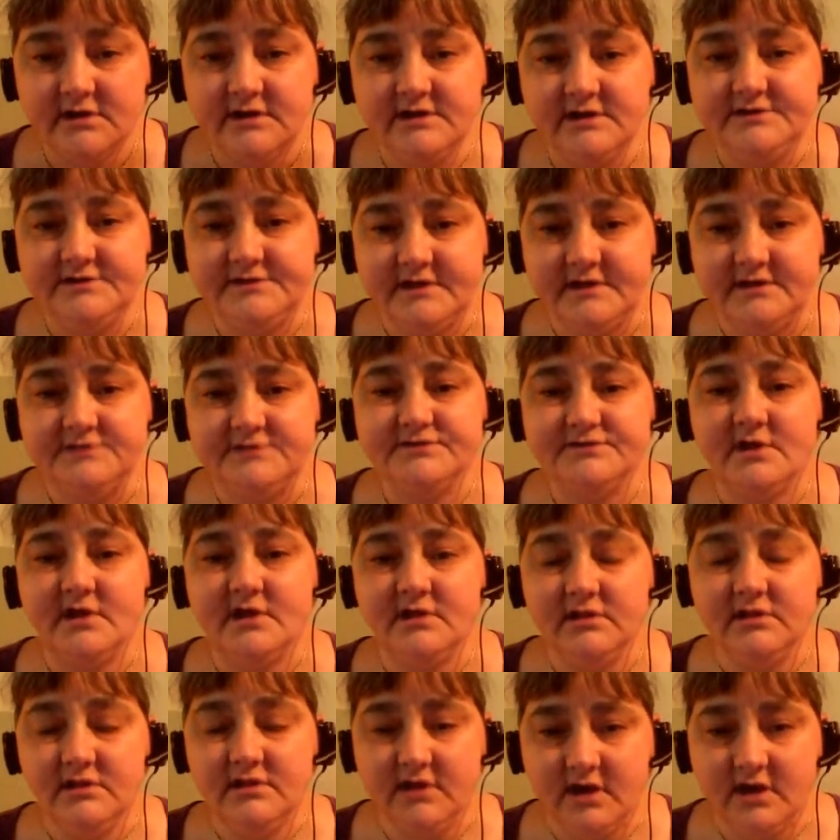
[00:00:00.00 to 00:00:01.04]
It takes a
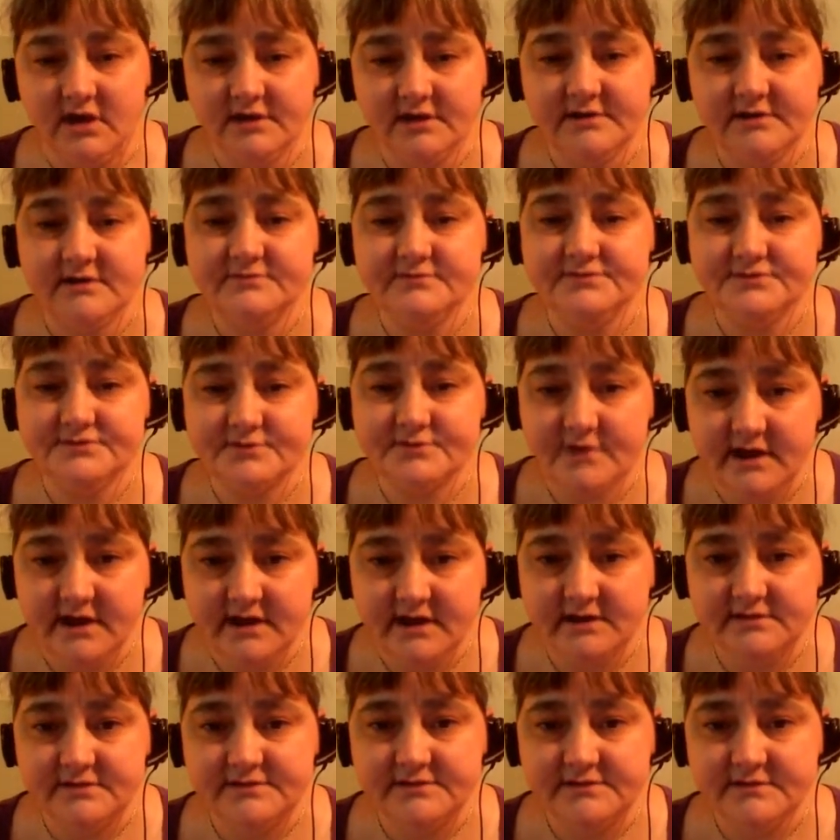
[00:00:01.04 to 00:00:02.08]
lot of
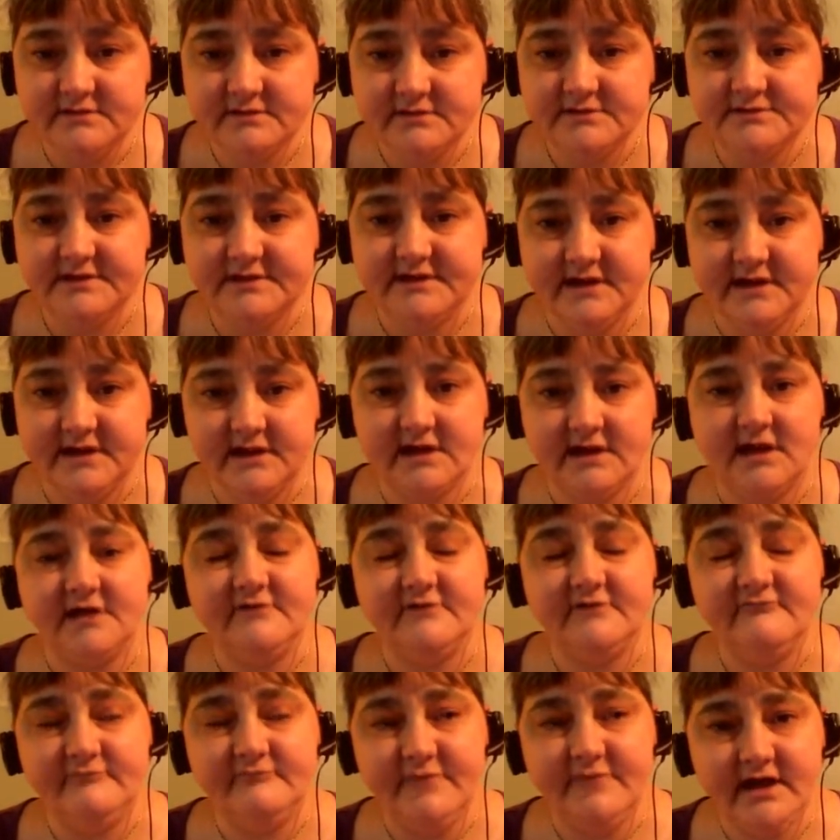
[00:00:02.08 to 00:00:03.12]
strength to get
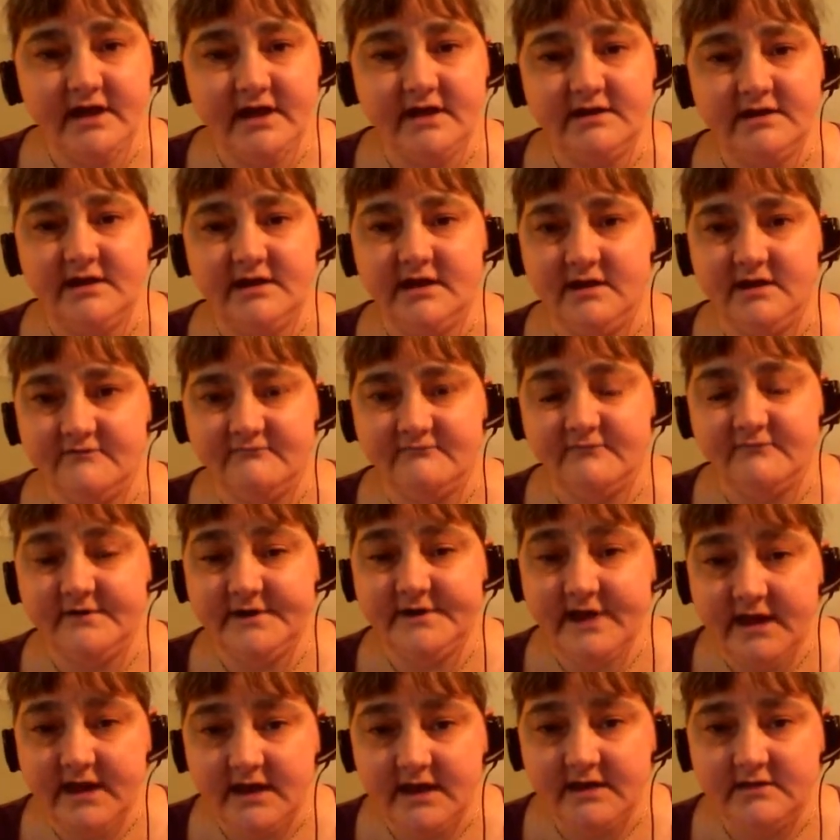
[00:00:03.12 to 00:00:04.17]
out of bed every
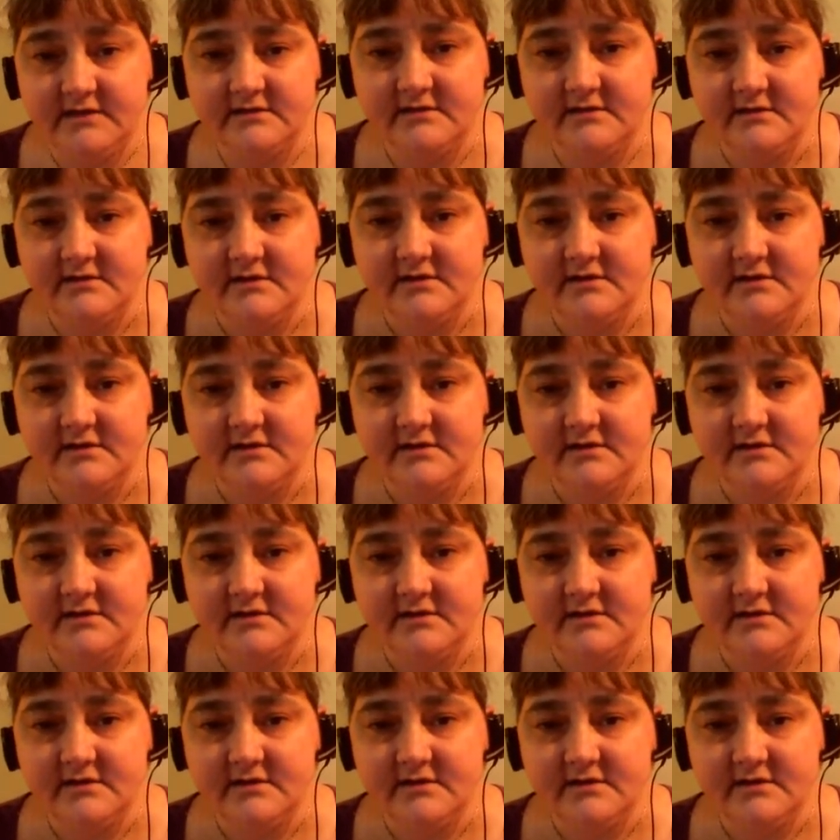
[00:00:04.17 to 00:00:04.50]
day.